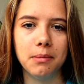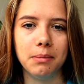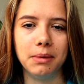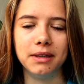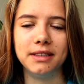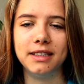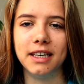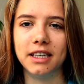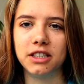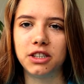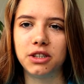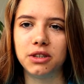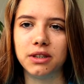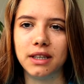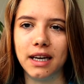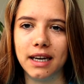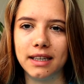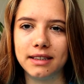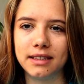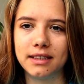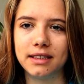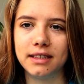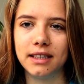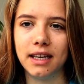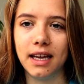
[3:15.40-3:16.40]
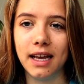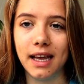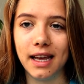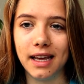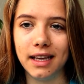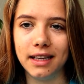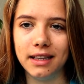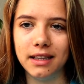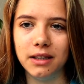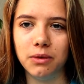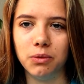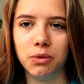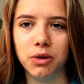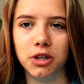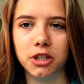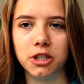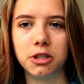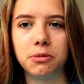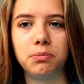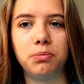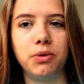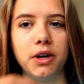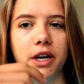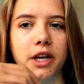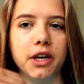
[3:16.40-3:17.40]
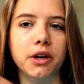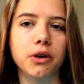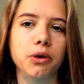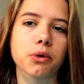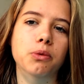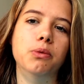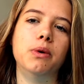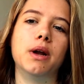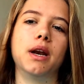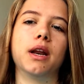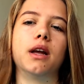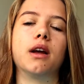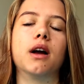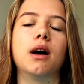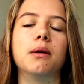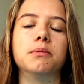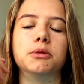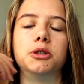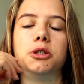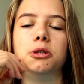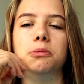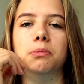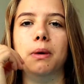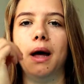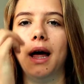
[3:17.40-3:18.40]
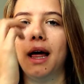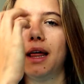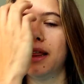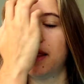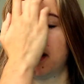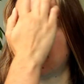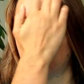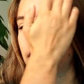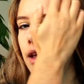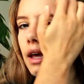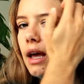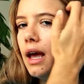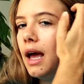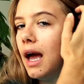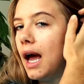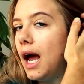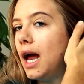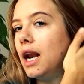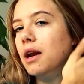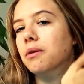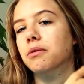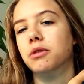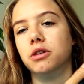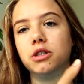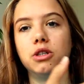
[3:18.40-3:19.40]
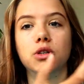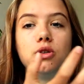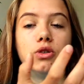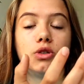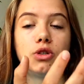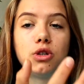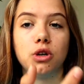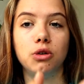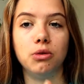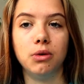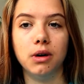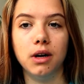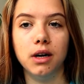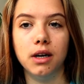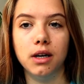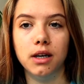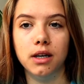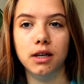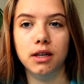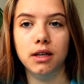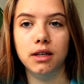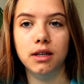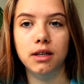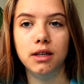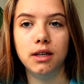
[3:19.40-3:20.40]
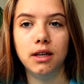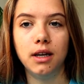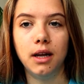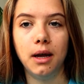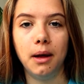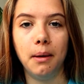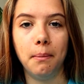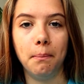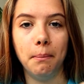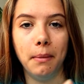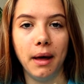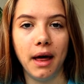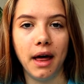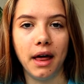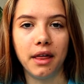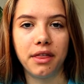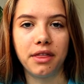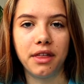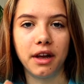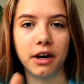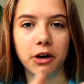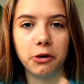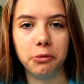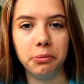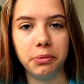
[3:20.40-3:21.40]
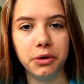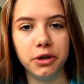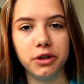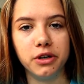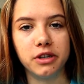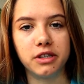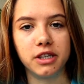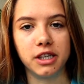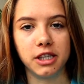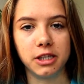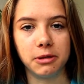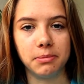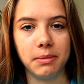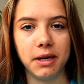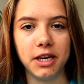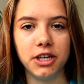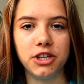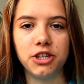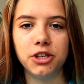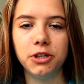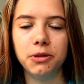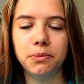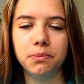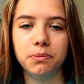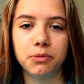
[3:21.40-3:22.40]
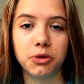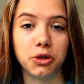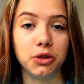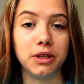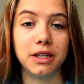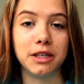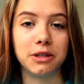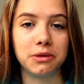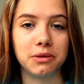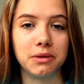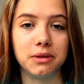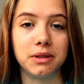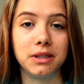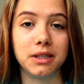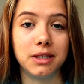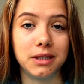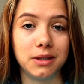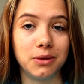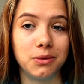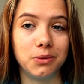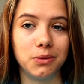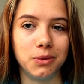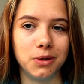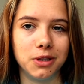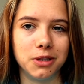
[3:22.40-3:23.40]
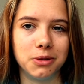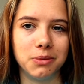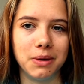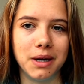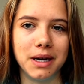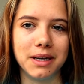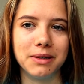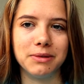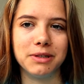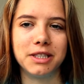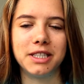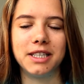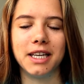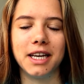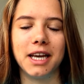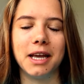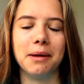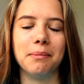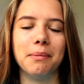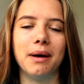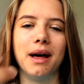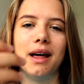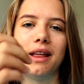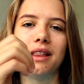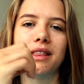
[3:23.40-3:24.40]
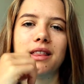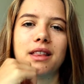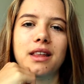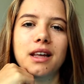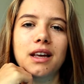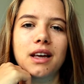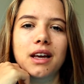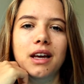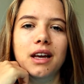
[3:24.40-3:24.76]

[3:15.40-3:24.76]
test to get in was pretty good when it comes to math. And I was also a math and computer science major, so that was why I was taking math.